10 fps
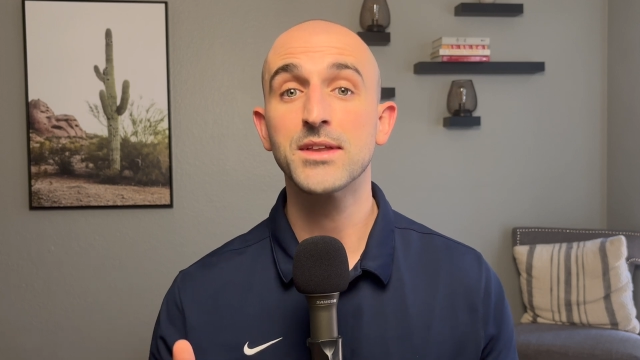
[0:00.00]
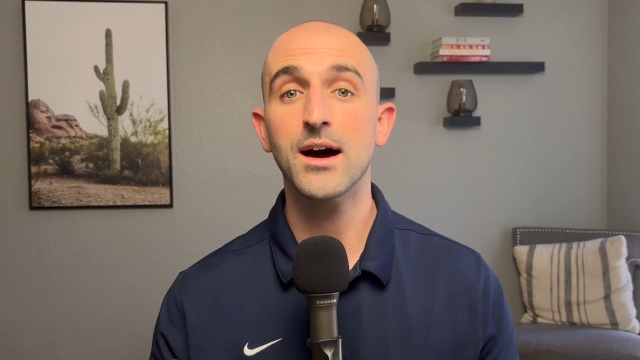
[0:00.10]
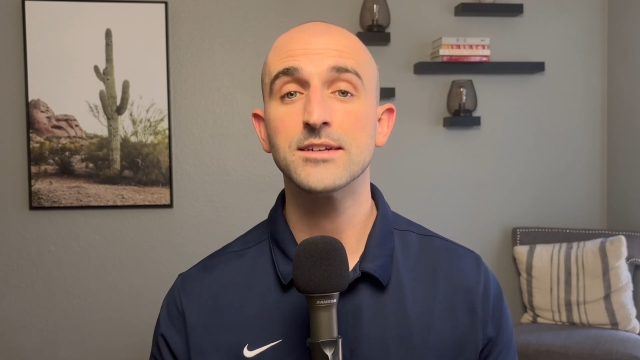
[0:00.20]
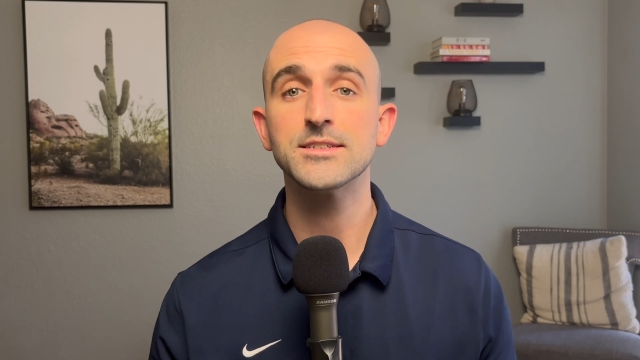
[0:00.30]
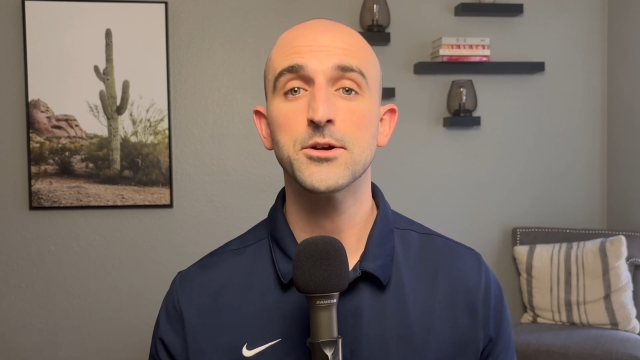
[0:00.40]

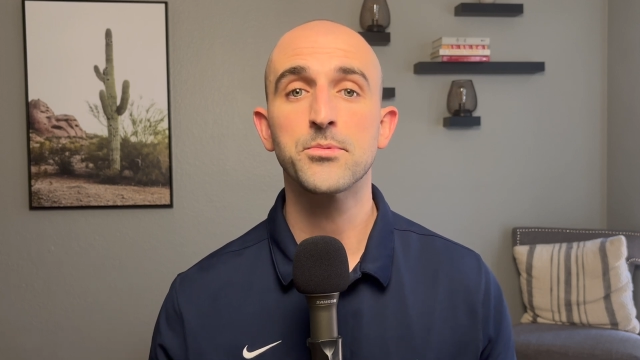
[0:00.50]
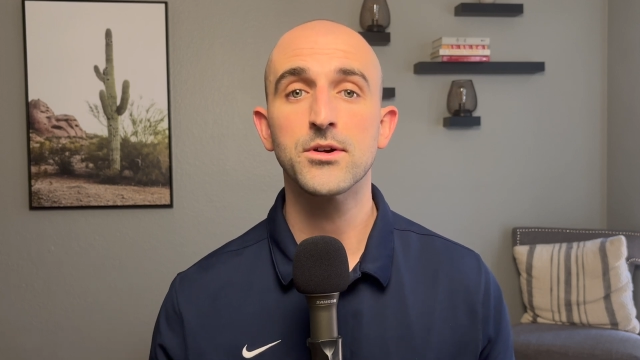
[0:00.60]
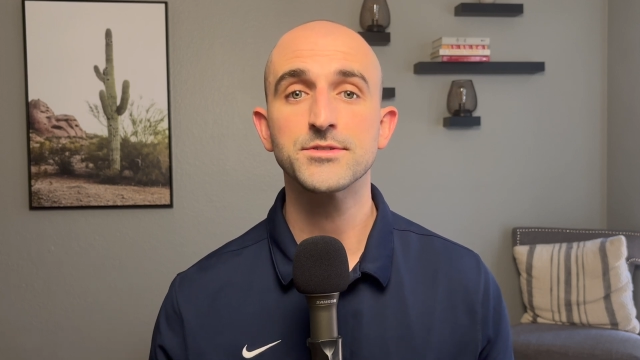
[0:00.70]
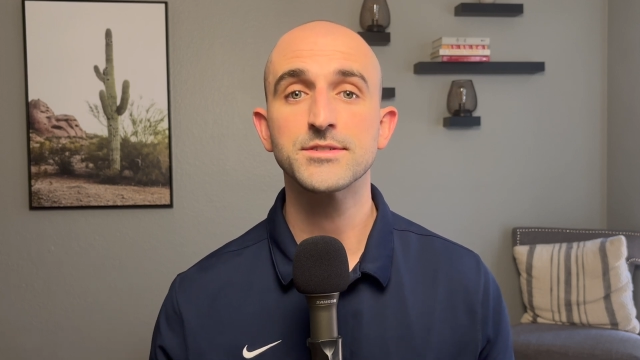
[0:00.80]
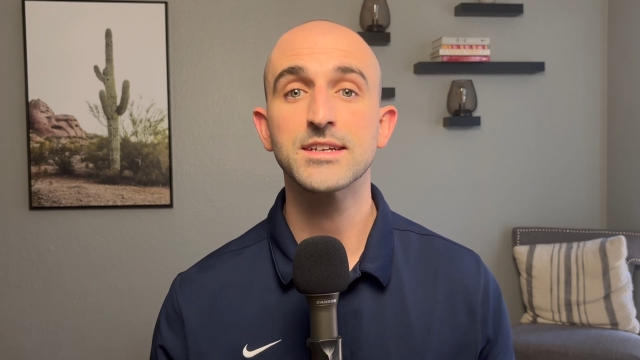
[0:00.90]

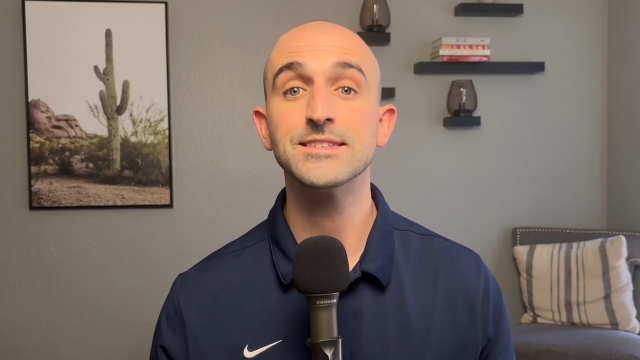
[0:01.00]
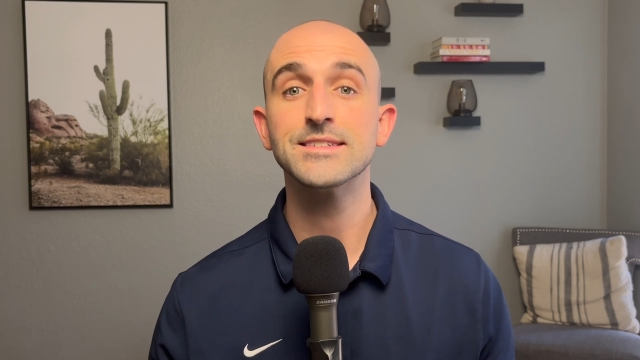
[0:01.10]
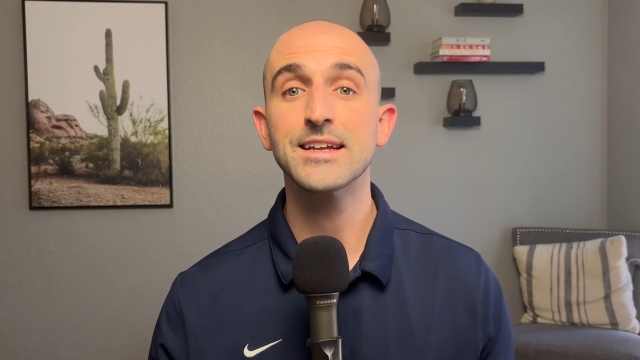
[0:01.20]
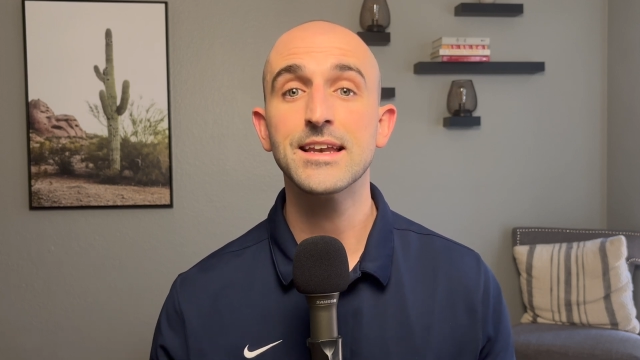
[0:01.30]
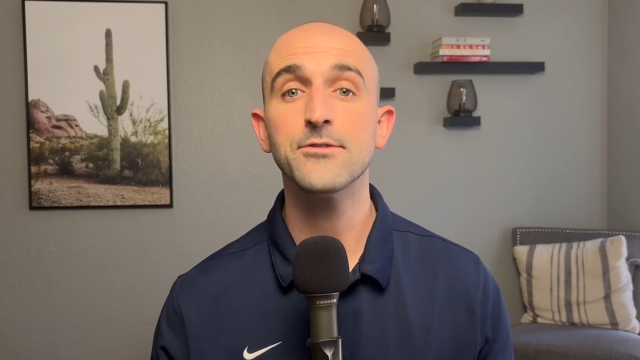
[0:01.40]
osteoporosis can
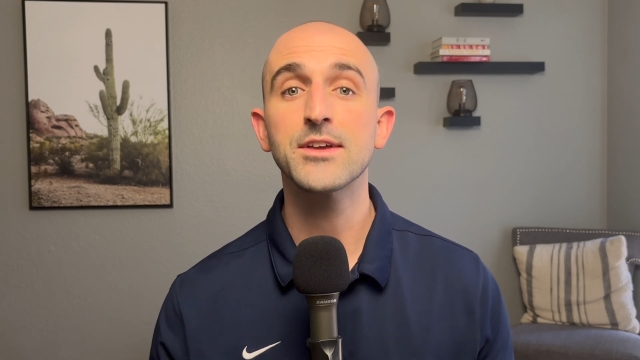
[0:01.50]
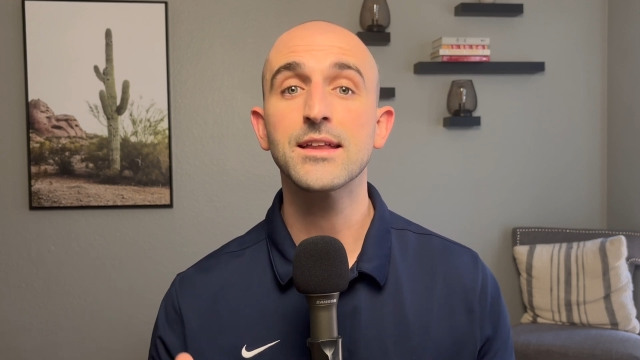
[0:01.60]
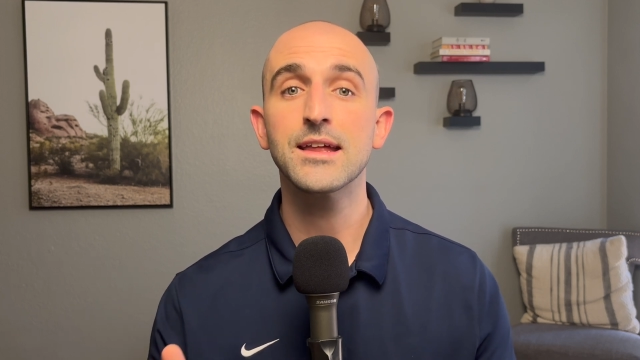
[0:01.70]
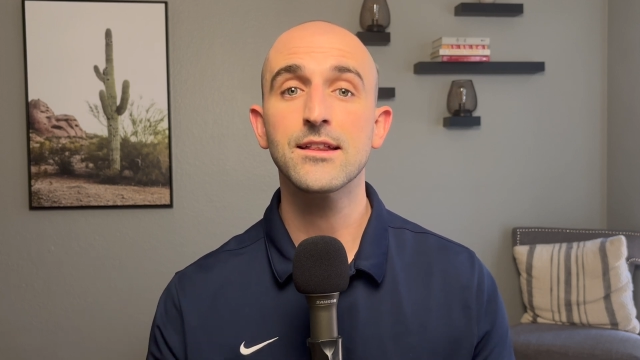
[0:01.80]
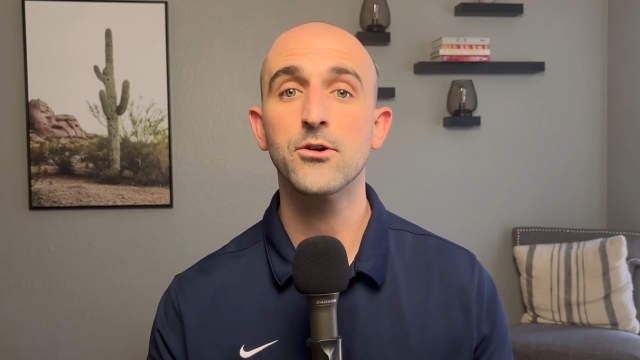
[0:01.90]

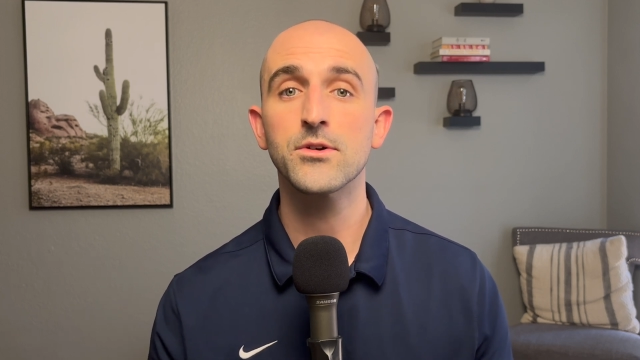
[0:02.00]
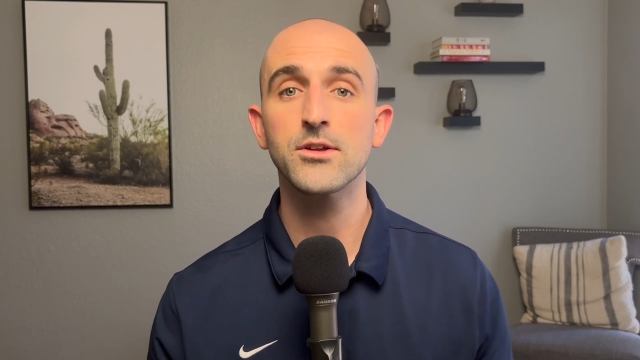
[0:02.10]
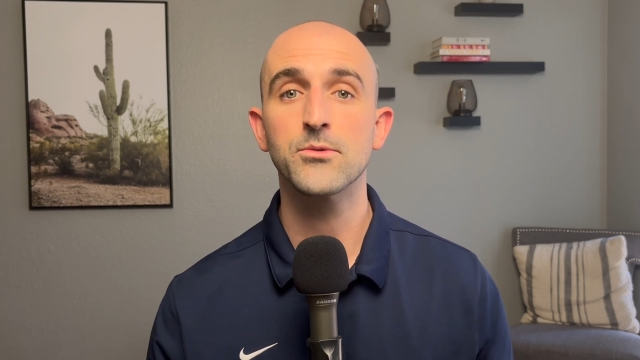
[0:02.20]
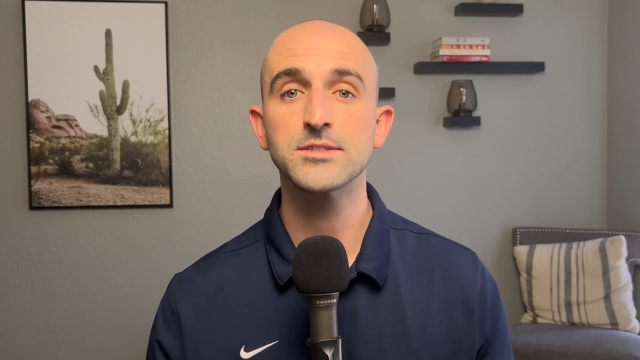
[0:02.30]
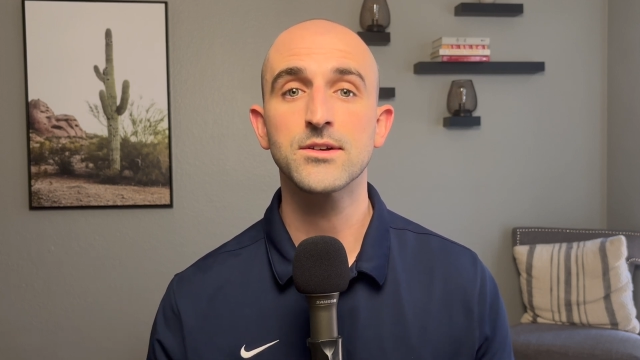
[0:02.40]
significantly lower
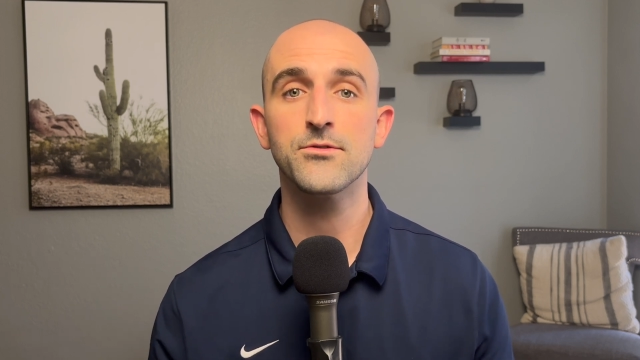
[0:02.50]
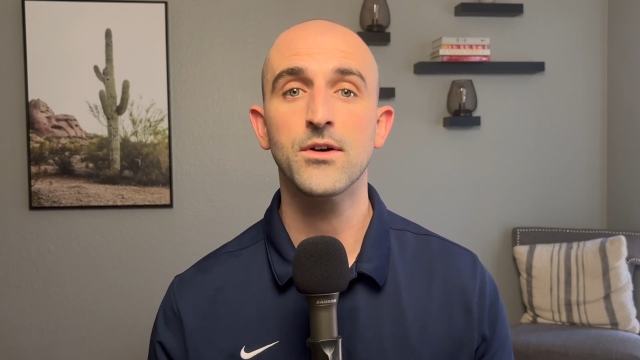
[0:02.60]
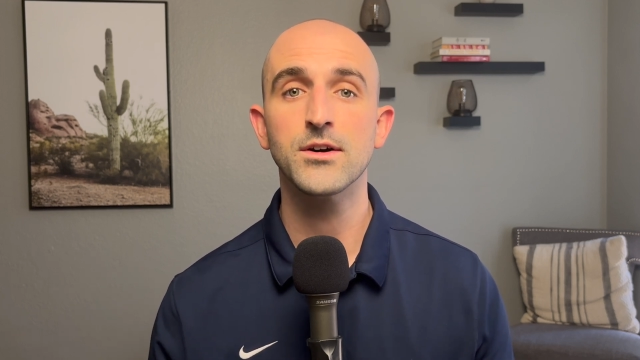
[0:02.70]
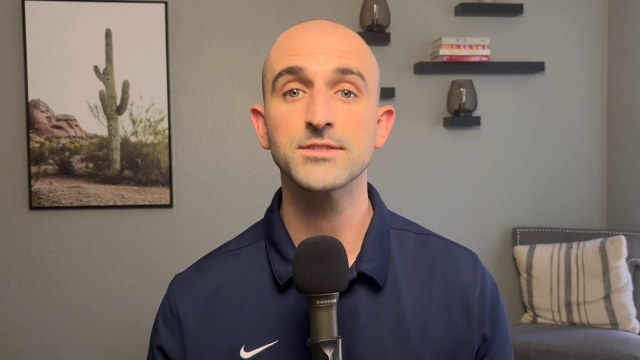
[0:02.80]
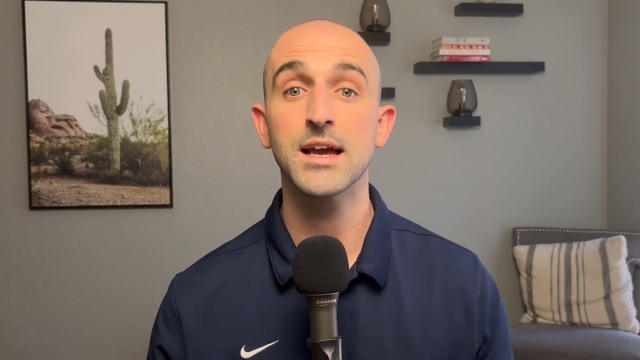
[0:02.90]
their risk of falls